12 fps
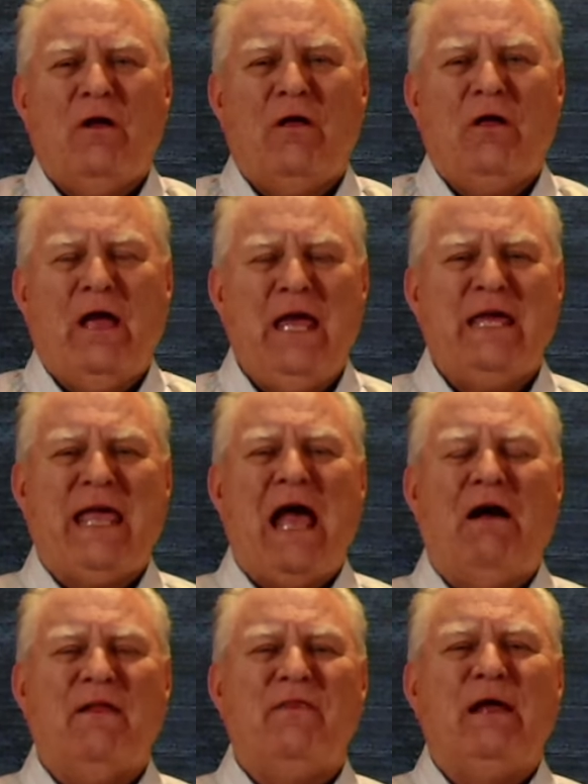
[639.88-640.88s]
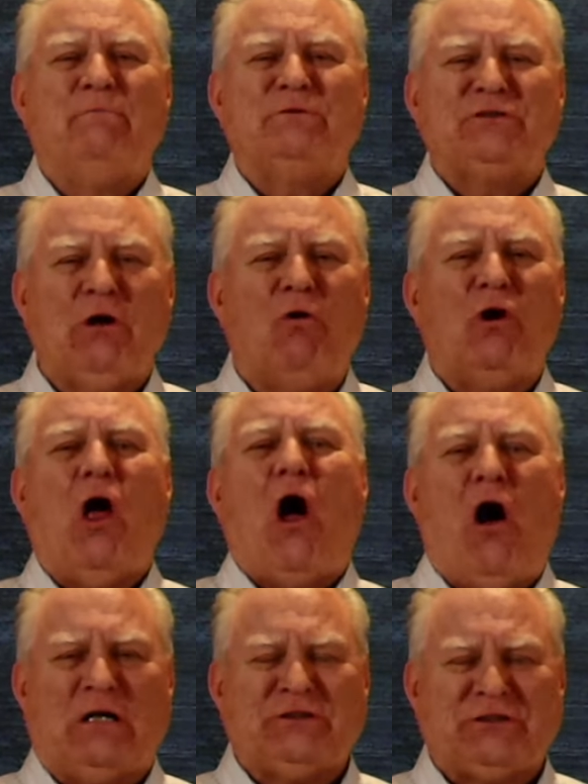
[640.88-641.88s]
he counted them so
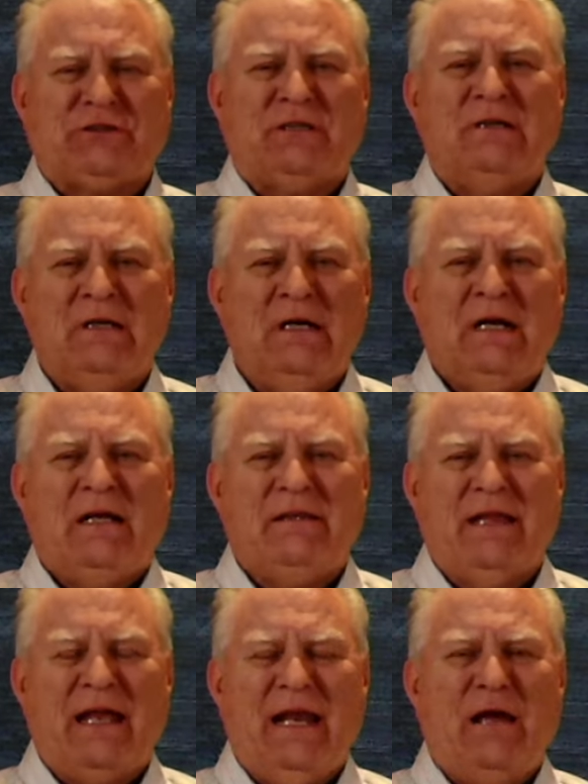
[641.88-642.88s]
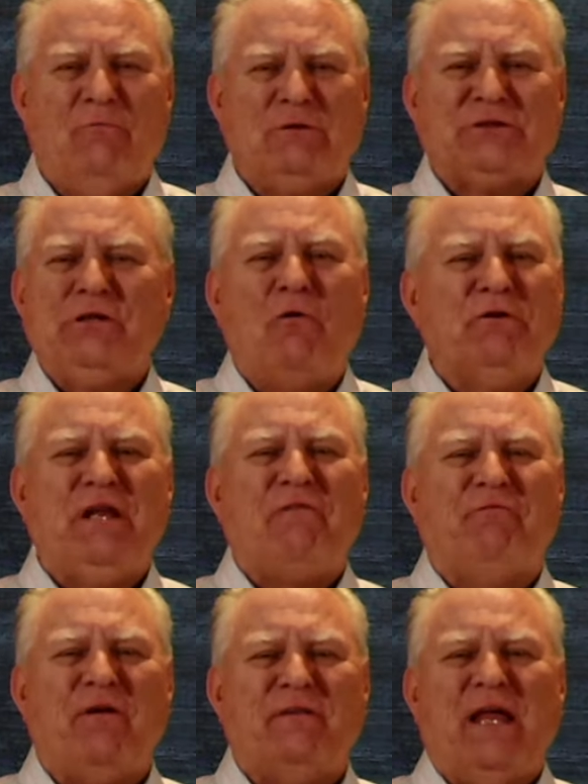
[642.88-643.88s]
lost that it was no
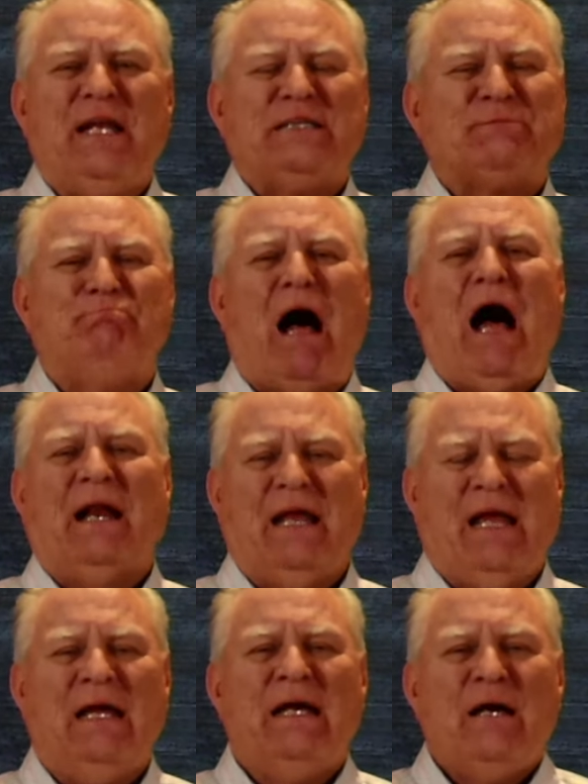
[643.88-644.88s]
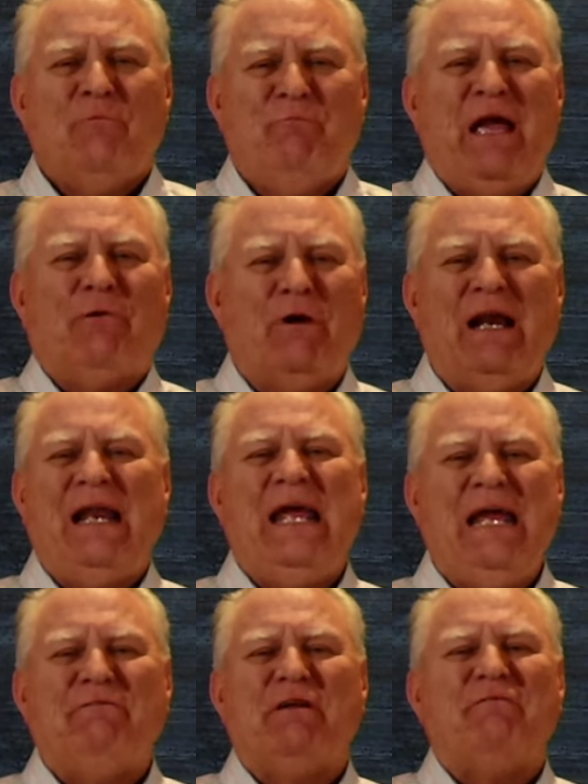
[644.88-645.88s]
different than his body being
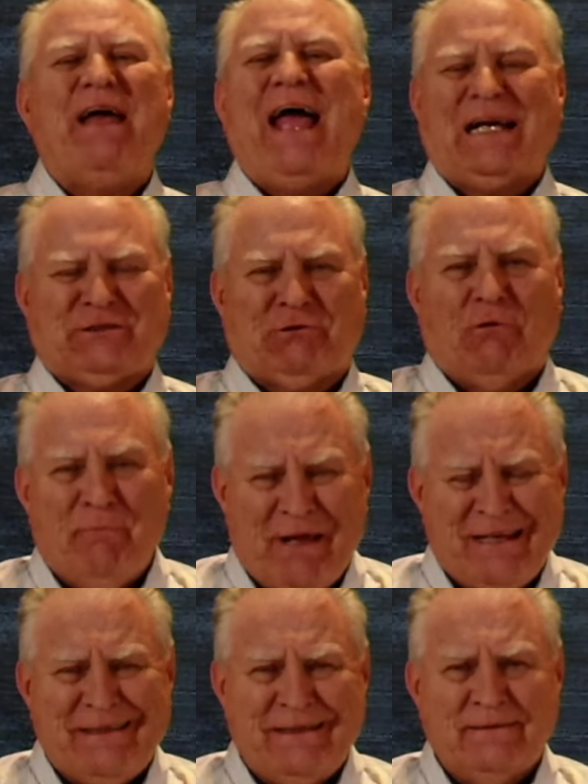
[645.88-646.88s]
relieved of excrement.